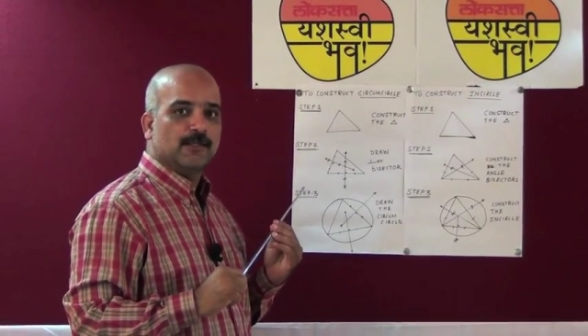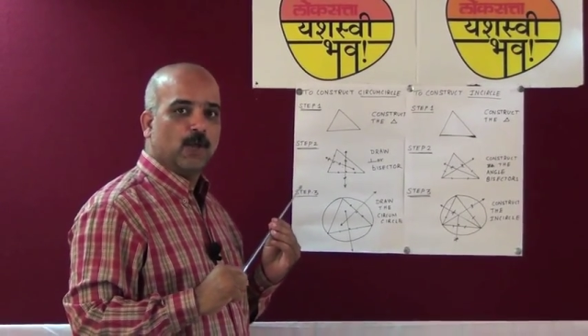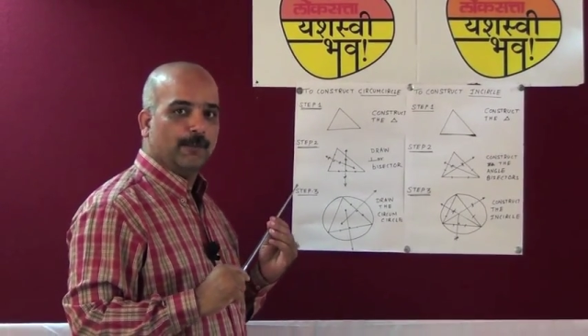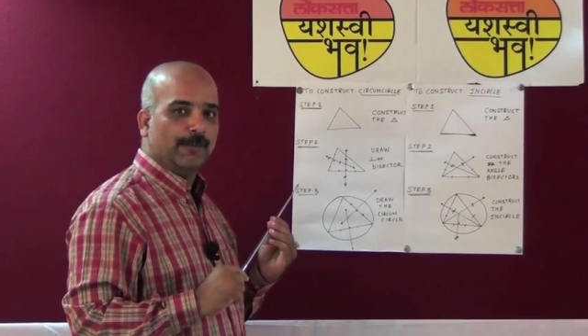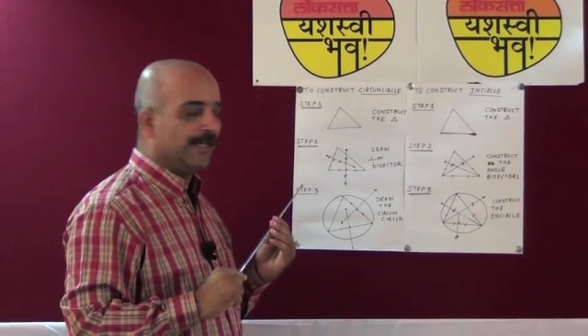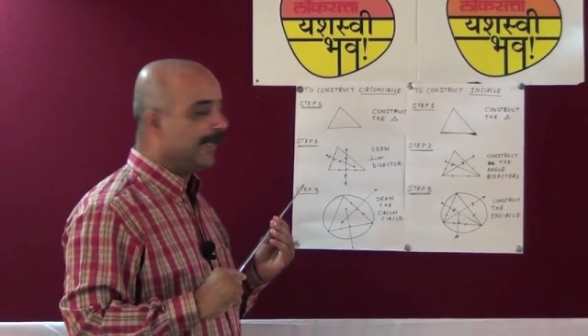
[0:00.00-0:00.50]

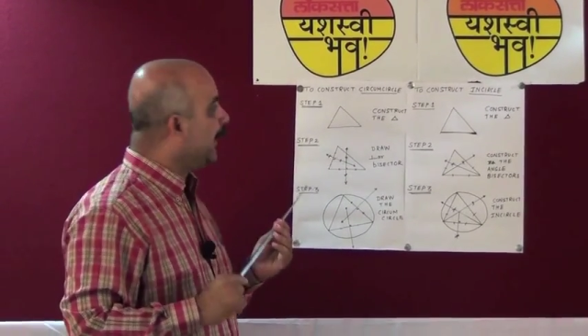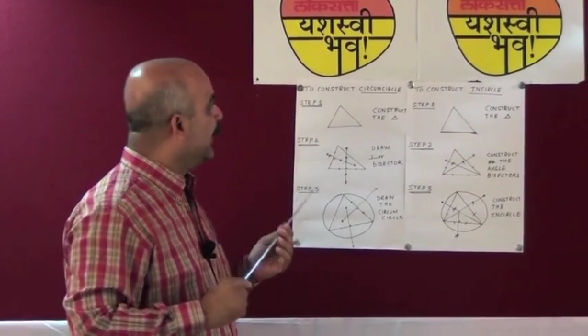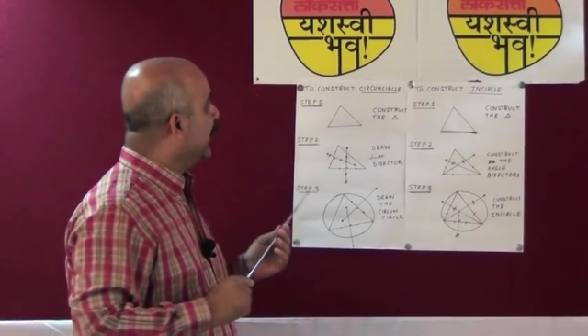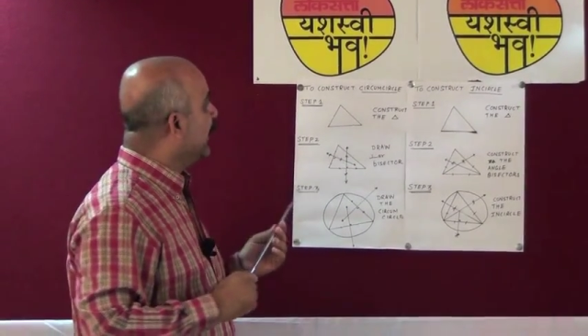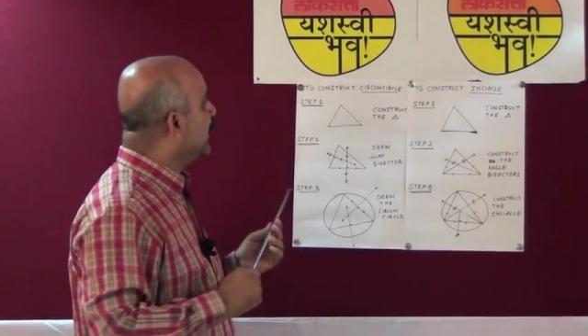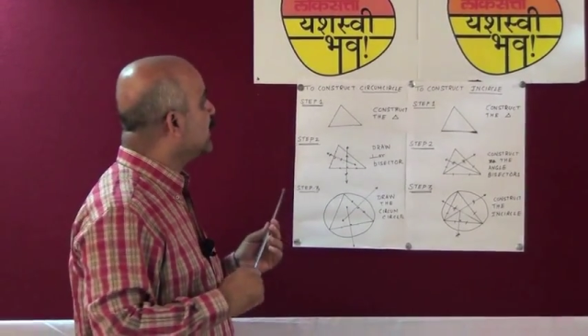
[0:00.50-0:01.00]
normally
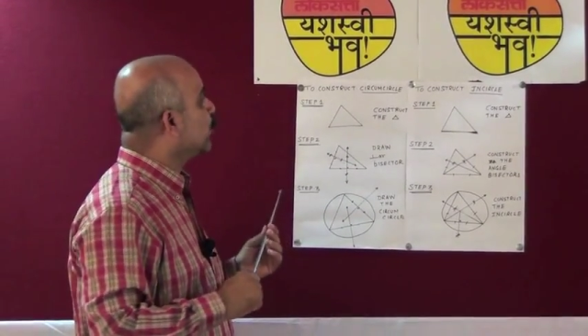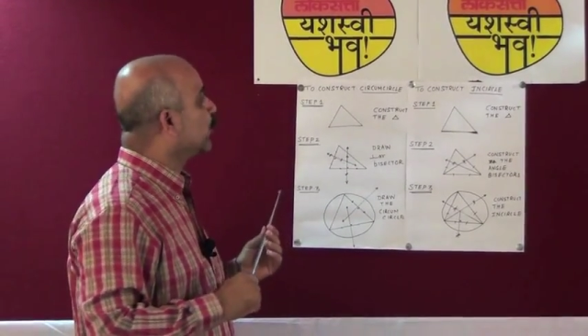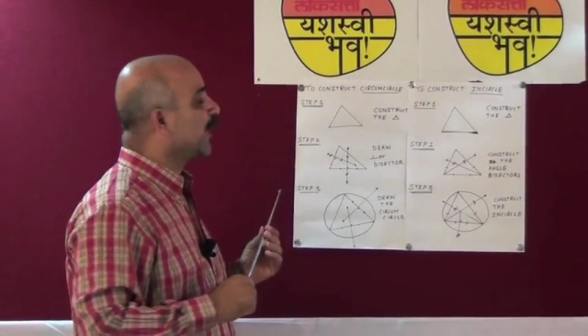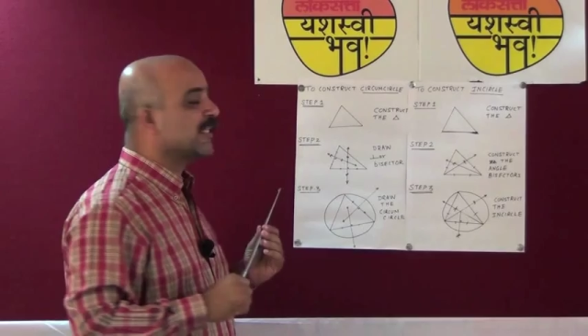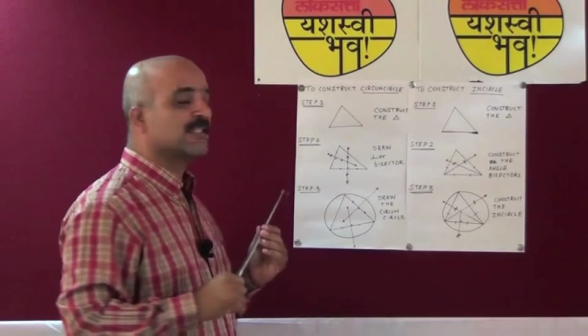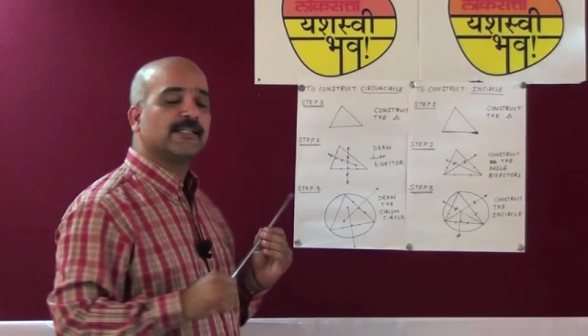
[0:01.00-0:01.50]
is to
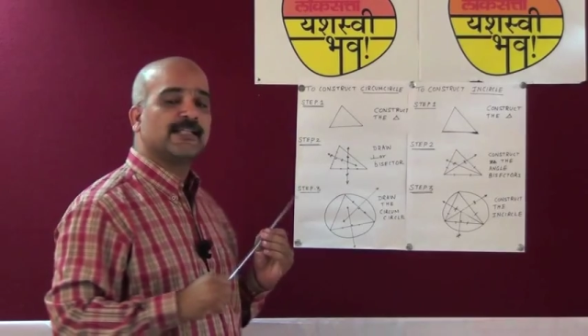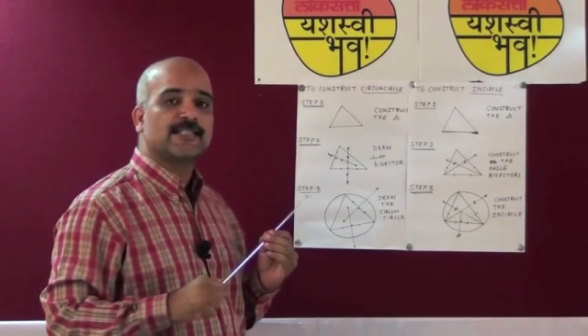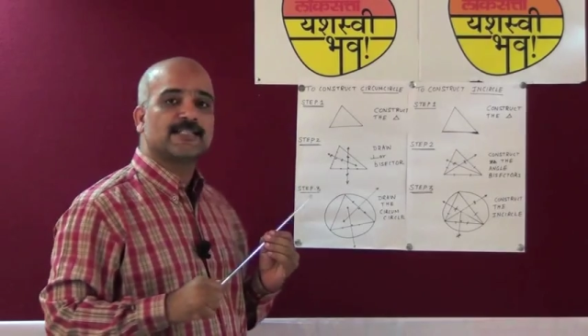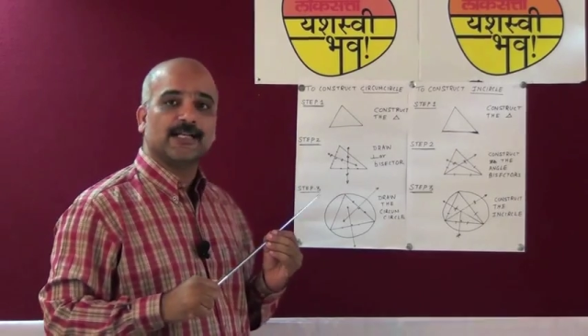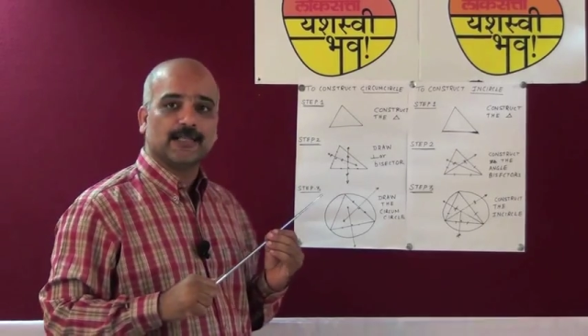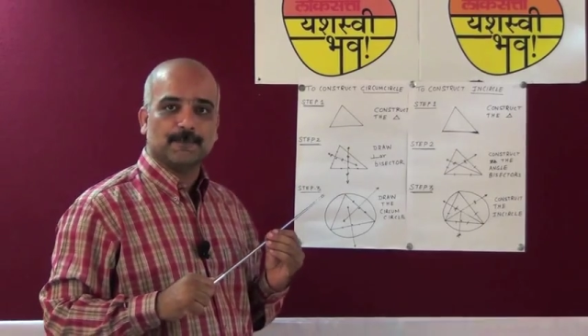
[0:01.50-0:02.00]
construct a
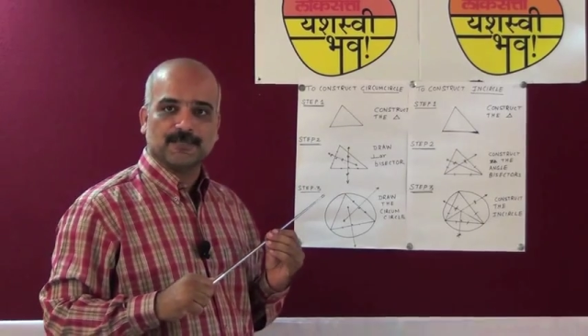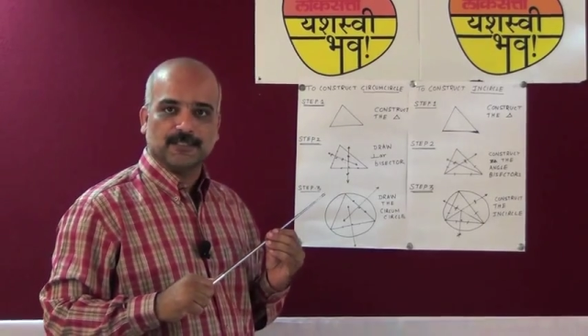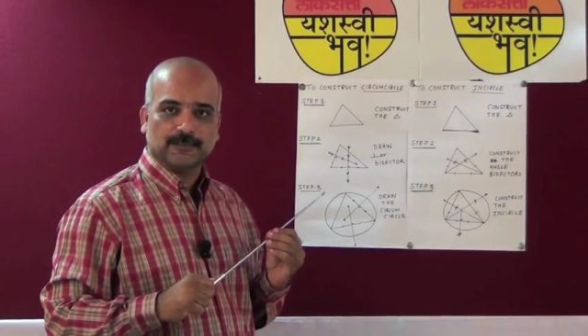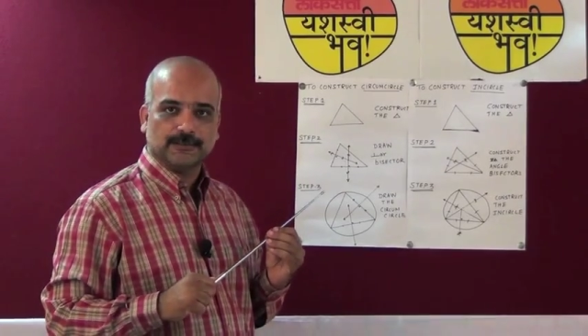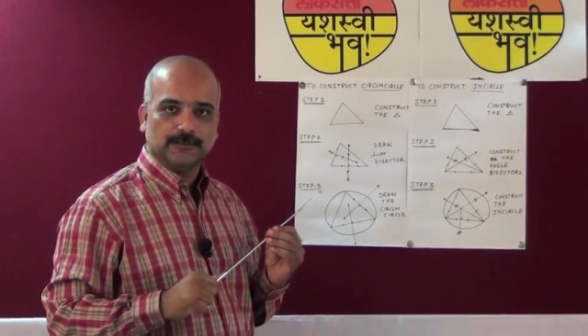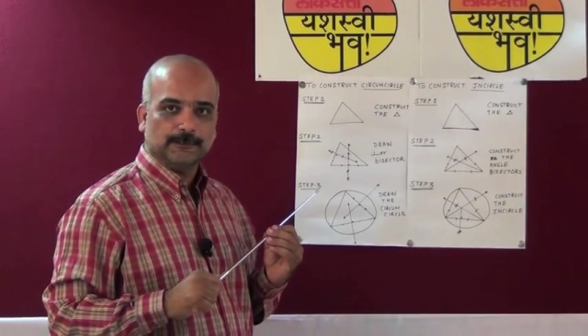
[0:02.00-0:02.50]

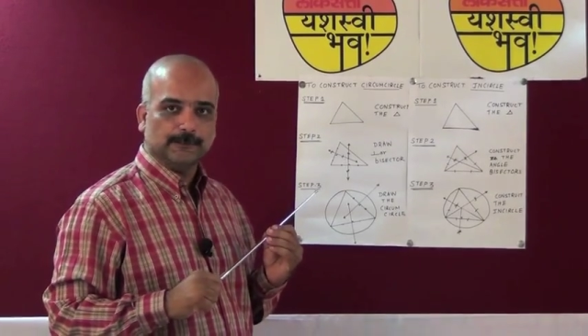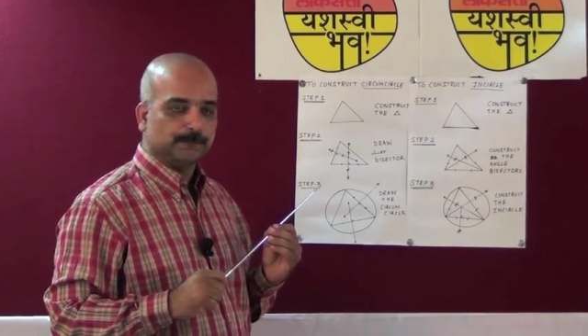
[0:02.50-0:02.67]
circumcircle.